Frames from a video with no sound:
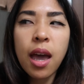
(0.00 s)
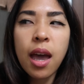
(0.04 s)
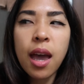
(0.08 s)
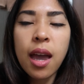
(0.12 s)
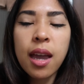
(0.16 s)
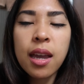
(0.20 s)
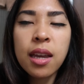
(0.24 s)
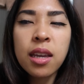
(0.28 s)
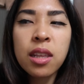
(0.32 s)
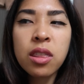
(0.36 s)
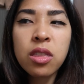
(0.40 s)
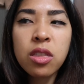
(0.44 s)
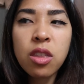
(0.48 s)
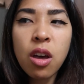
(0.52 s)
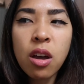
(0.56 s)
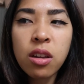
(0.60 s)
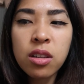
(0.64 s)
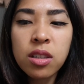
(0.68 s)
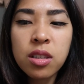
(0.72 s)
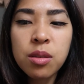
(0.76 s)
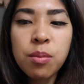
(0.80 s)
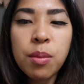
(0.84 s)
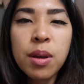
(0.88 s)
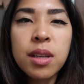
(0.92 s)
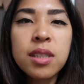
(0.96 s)
I thought
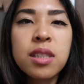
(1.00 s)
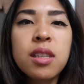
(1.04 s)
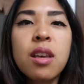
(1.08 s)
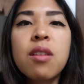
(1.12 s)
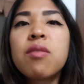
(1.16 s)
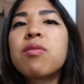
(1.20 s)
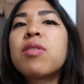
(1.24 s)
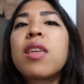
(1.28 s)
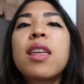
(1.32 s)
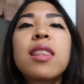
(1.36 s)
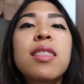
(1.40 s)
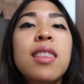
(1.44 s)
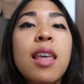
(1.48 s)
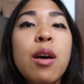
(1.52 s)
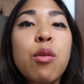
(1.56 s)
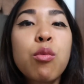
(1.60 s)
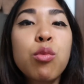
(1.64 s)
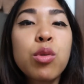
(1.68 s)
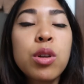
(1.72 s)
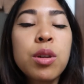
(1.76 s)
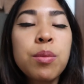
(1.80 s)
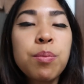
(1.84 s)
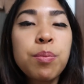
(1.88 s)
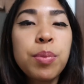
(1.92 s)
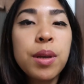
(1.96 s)
to myself that that
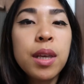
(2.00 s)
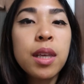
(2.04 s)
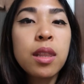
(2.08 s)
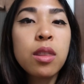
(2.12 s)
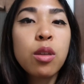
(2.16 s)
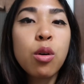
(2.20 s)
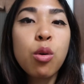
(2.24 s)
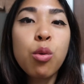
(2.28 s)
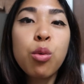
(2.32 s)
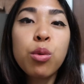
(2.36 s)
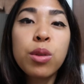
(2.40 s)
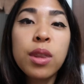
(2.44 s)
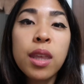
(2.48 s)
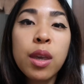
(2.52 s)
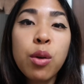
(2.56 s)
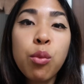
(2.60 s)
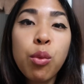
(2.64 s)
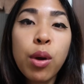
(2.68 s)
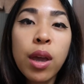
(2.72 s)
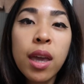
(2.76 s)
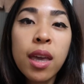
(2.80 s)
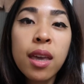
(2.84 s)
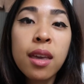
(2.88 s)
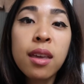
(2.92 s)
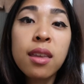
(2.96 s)
wouldn't be the only
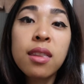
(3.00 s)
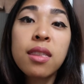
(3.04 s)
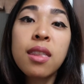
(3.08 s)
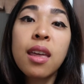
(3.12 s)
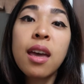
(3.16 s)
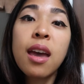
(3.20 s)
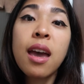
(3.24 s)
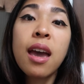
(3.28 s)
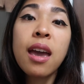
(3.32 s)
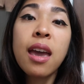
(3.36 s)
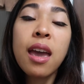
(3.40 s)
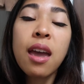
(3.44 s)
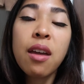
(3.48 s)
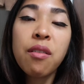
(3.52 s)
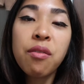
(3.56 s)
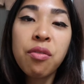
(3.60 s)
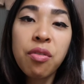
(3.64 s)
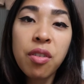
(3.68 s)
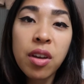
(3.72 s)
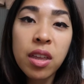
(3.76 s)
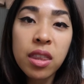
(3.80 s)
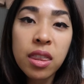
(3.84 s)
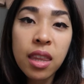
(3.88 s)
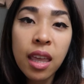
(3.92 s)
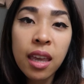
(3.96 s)
way that I had fun.